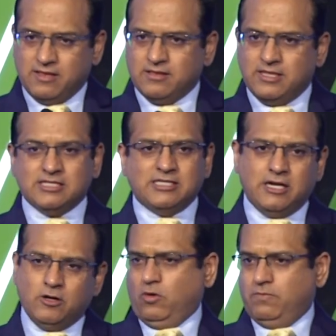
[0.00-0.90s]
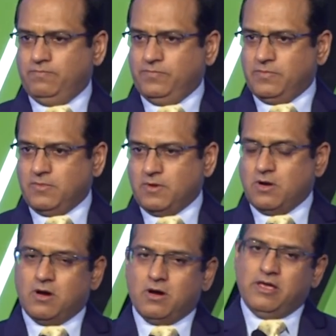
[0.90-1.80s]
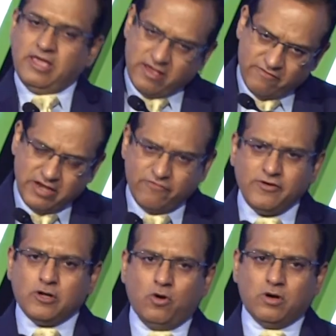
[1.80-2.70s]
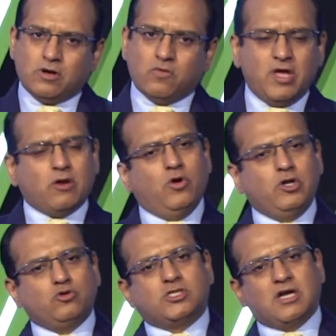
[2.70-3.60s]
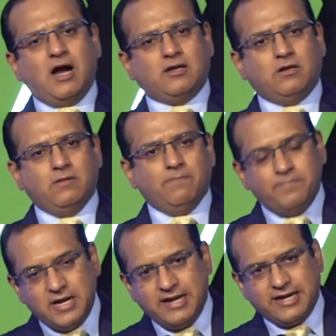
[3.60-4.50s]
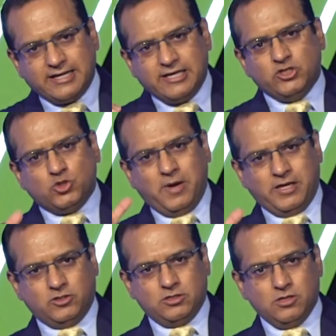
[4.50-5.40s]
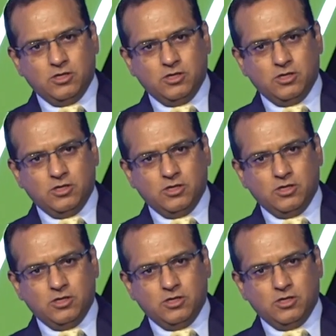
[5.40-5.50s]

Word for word: They said no. Even if we don't, we are going to start building it inch by inch.